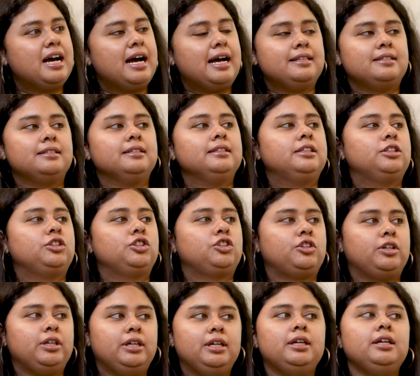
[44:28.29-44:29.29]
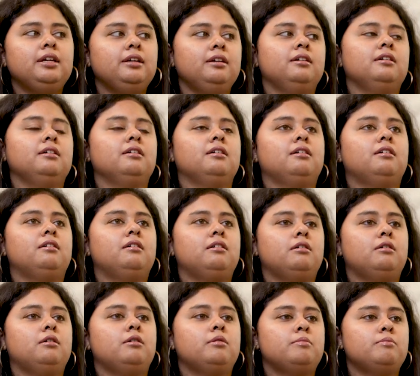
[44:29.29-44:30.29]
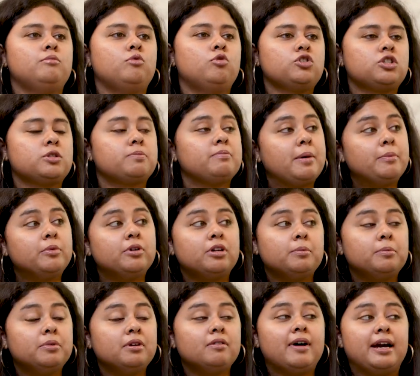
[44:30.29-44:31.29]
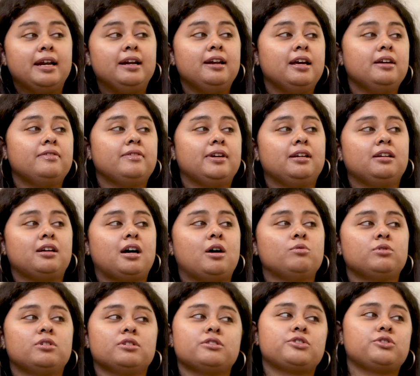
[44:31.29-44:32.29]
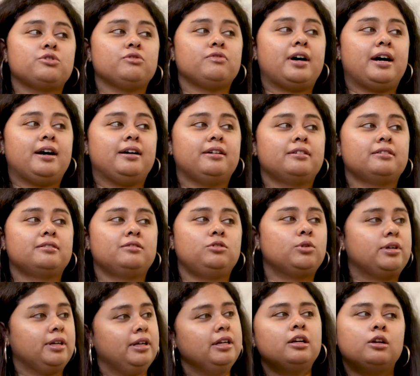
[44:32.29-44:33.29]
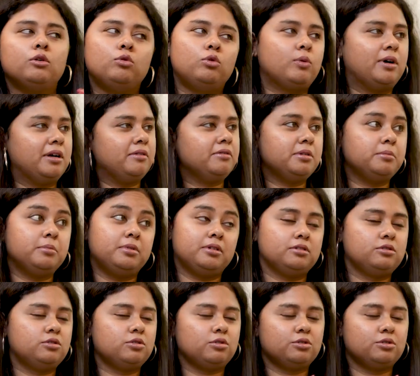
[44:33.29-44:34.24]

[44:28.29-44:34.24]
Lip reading: And the three most memorable wildlife encounters you've had. You can include one with birds